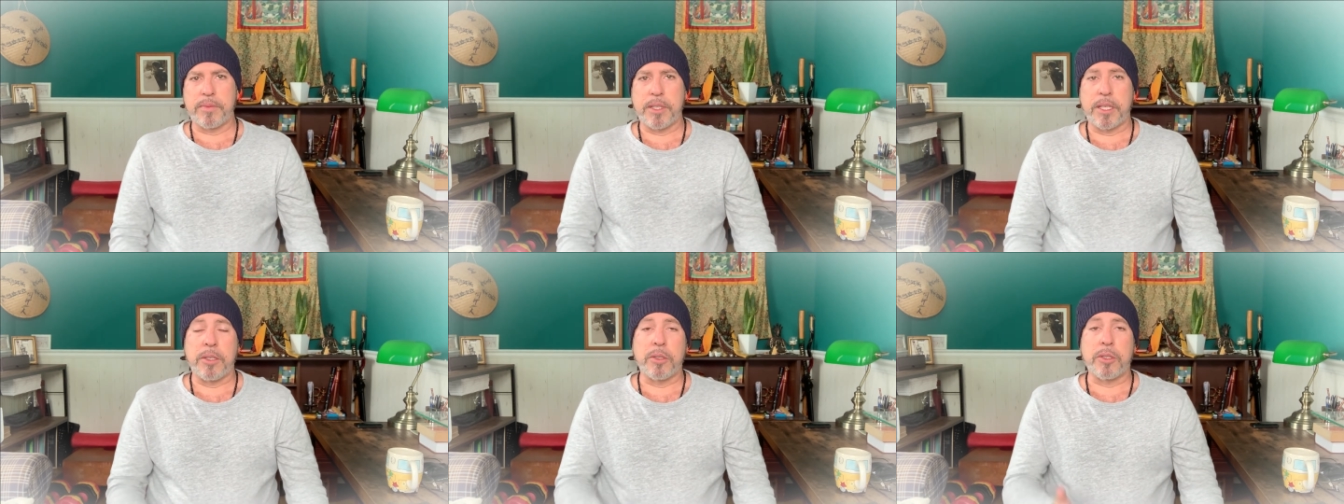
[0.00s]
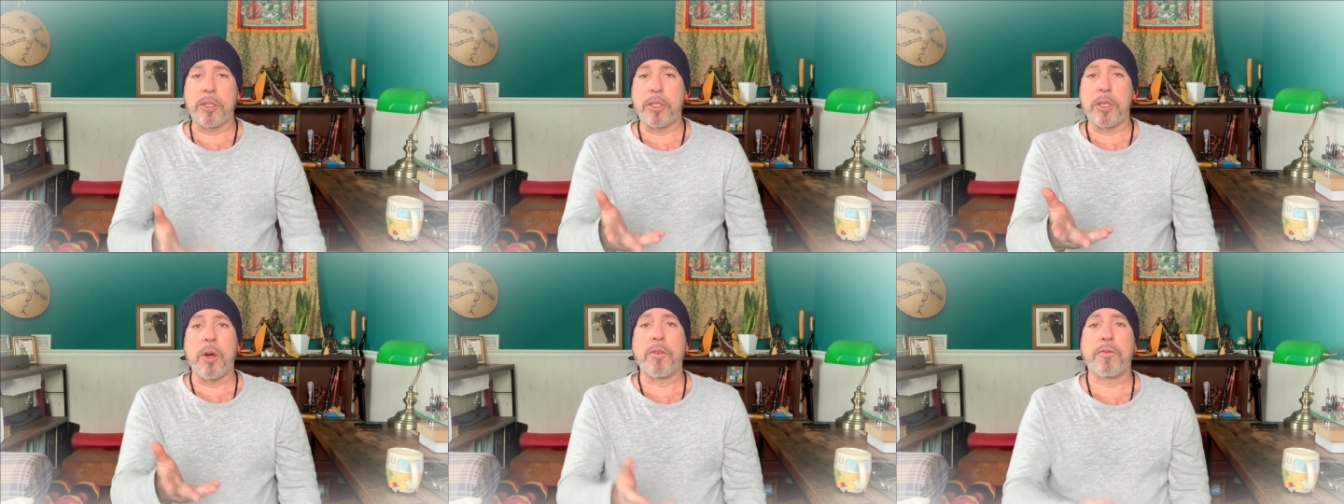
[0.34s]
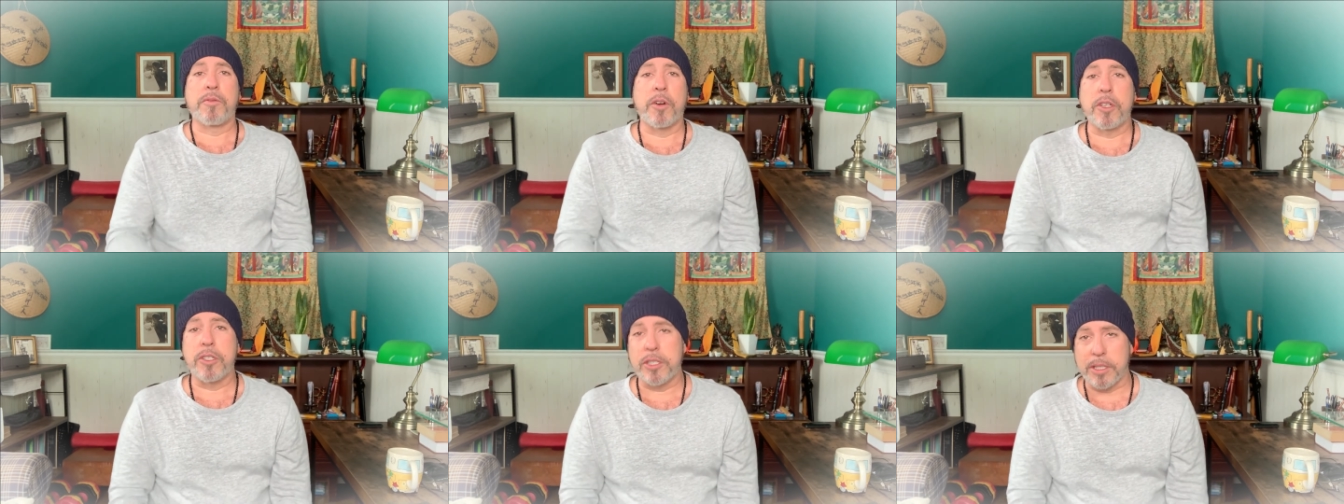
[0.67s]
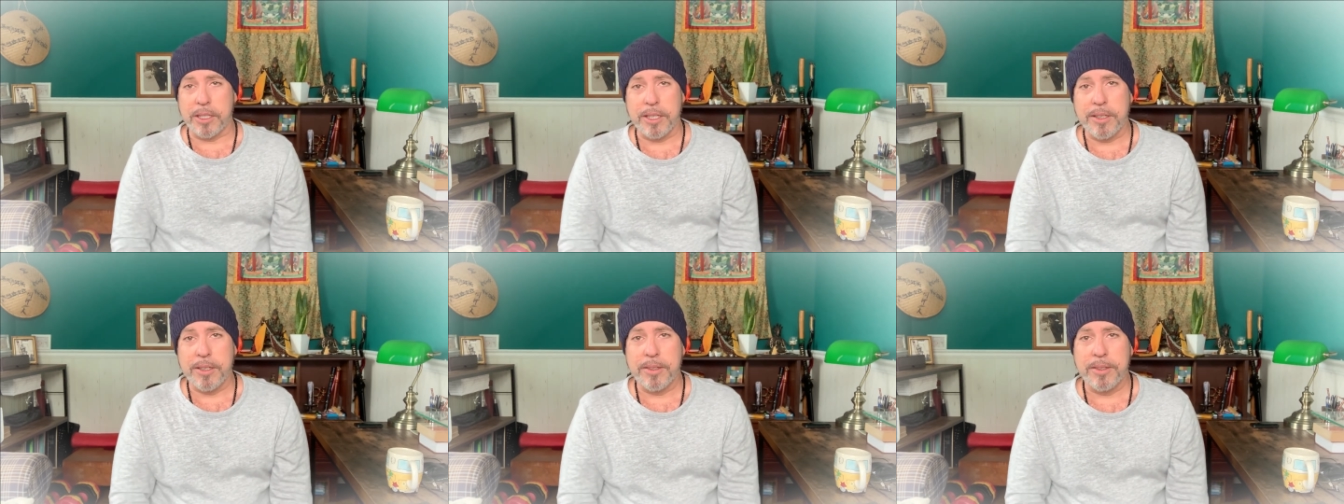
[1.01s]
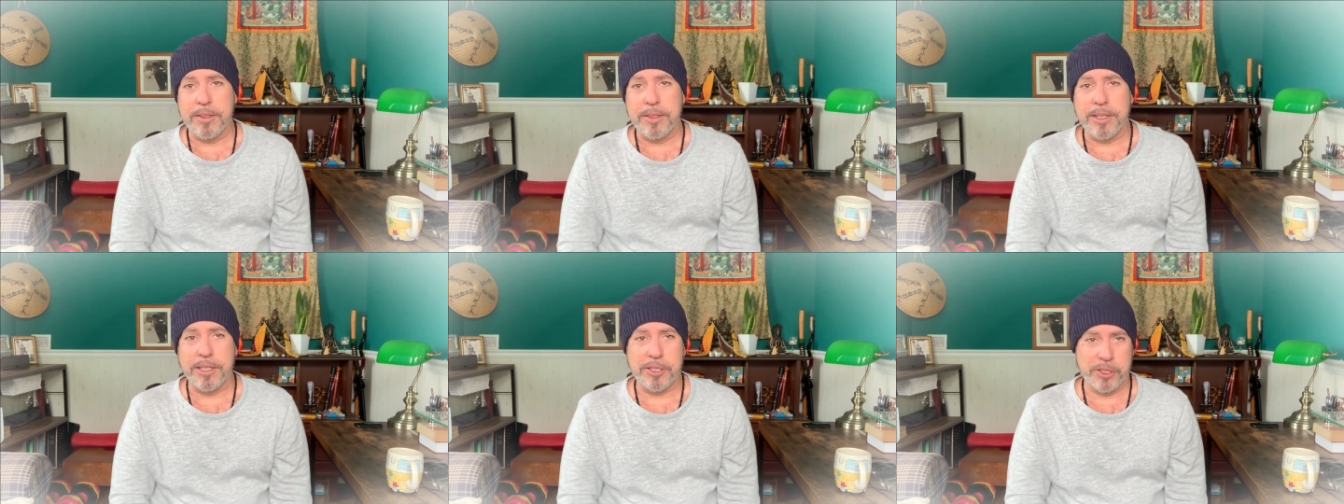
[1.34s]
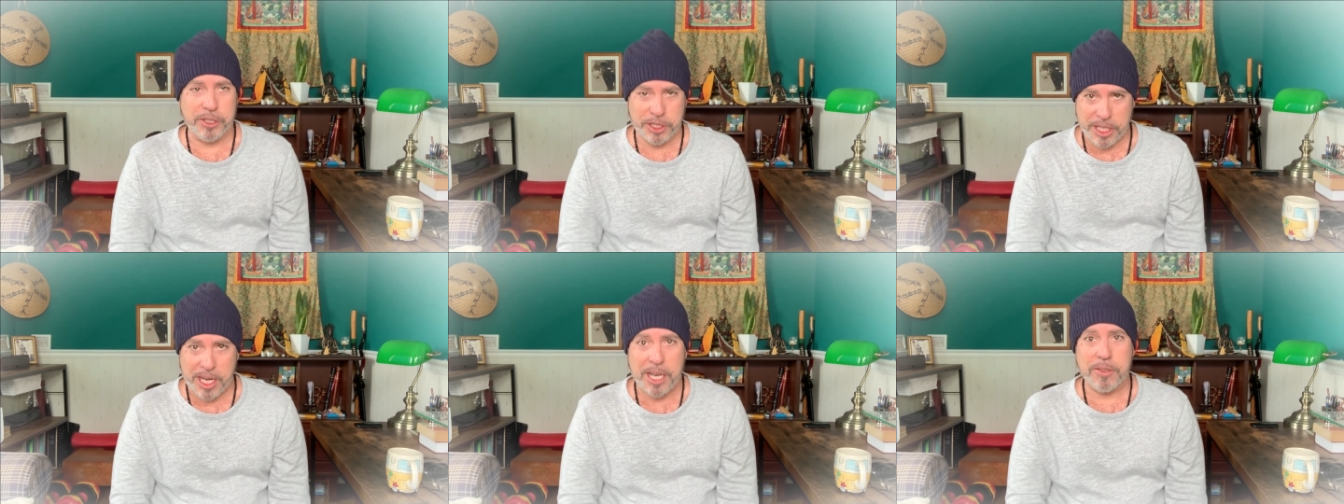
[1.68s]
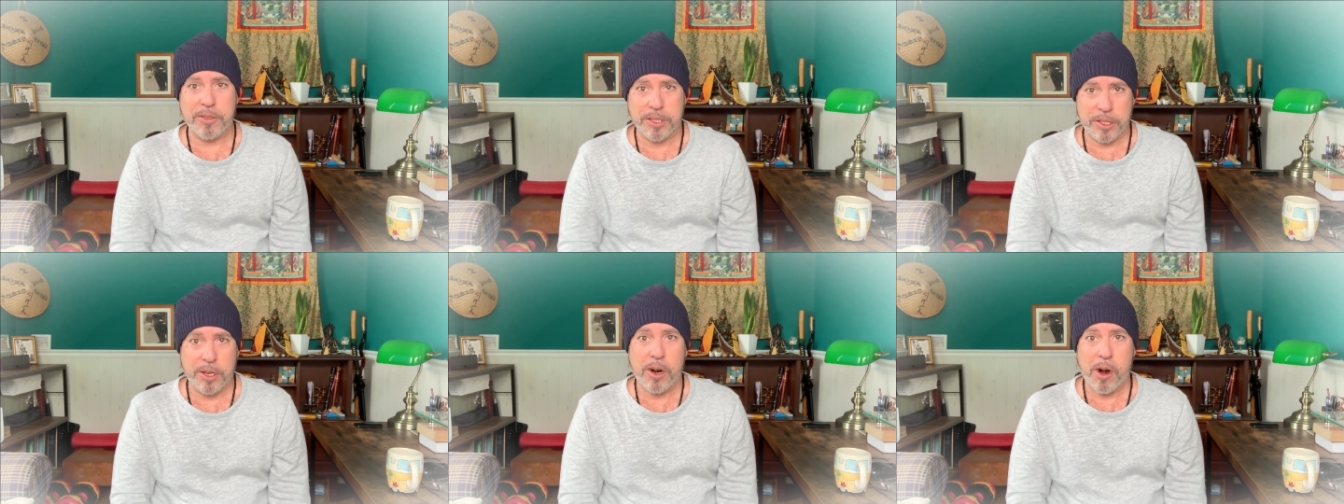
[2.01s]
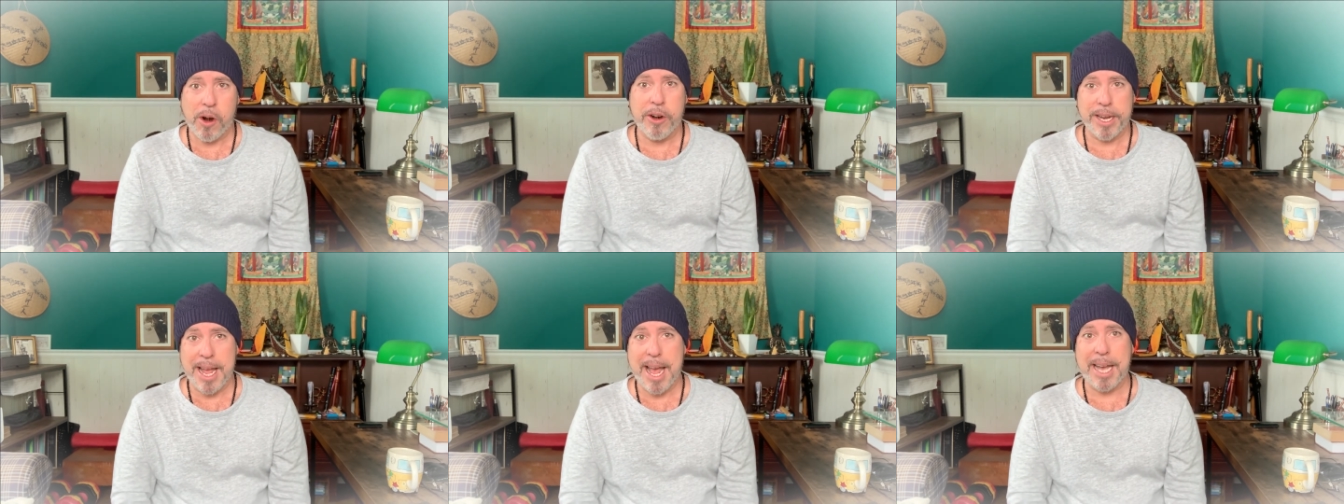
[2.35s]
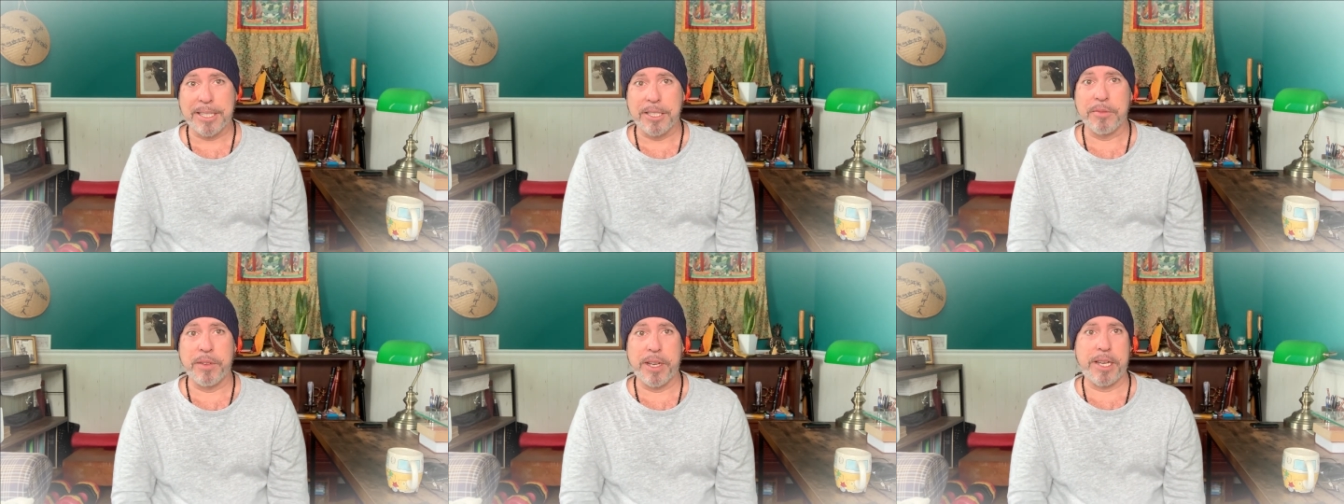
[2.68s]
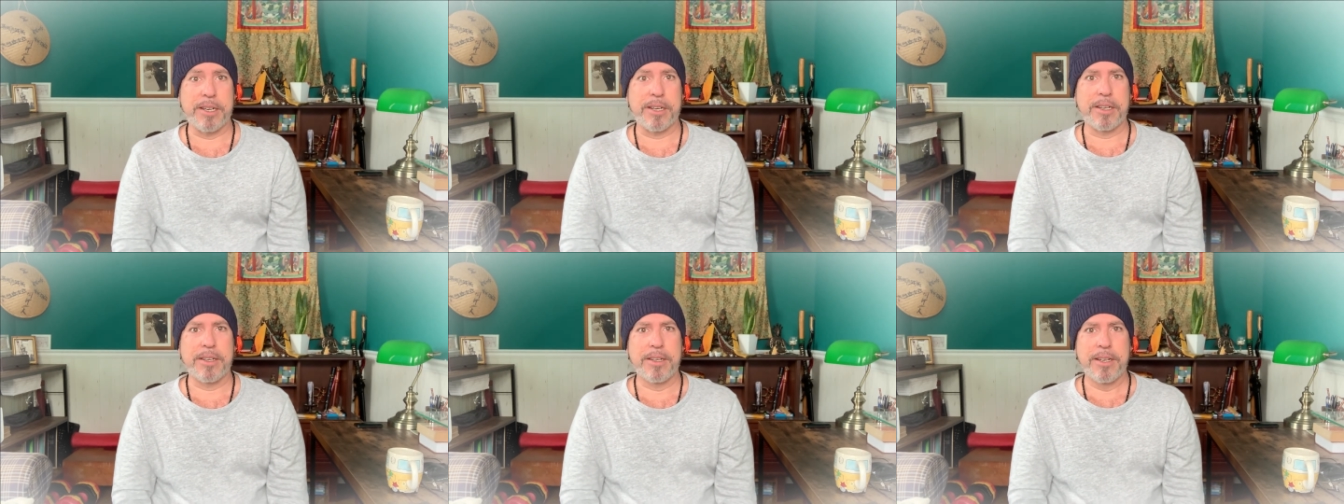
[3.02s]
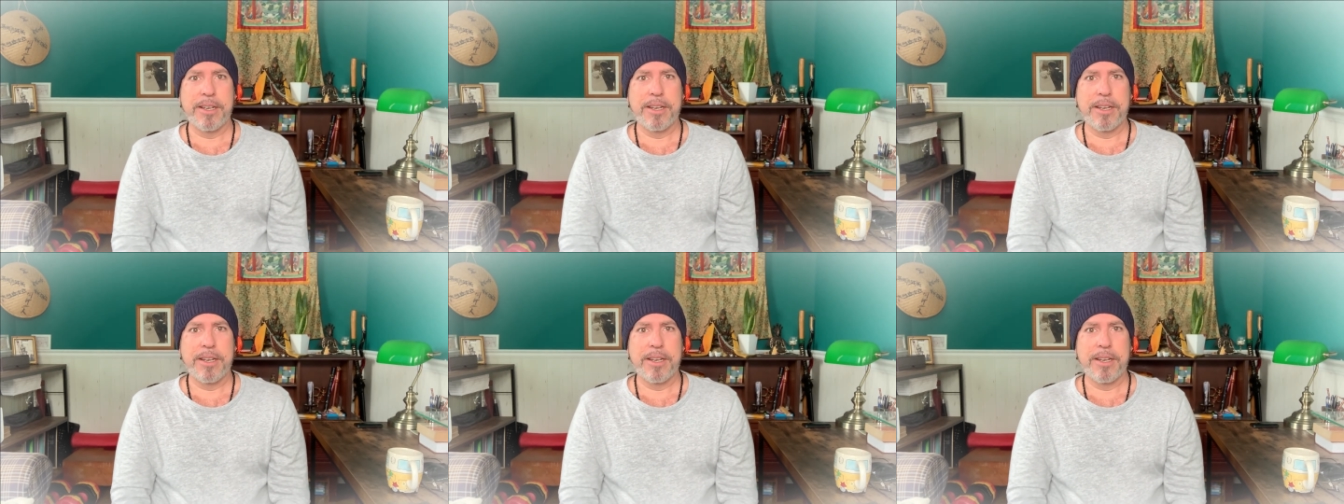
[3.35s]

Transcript: And you should know firstly that your chakras are already activated.